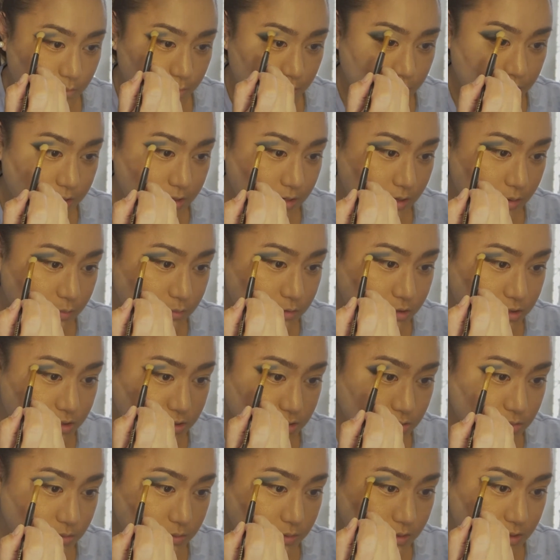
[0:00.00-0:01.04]
but I'm just
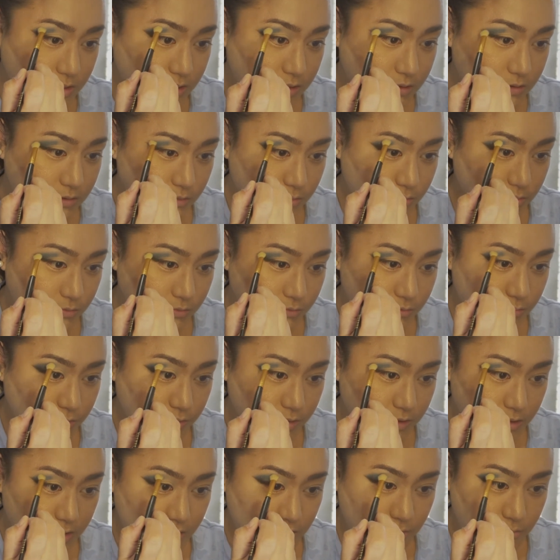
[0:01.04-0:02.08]
doing it
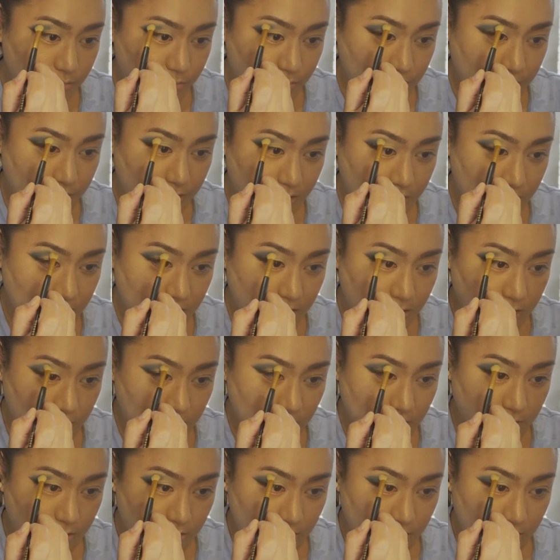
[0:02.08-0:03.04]
really, really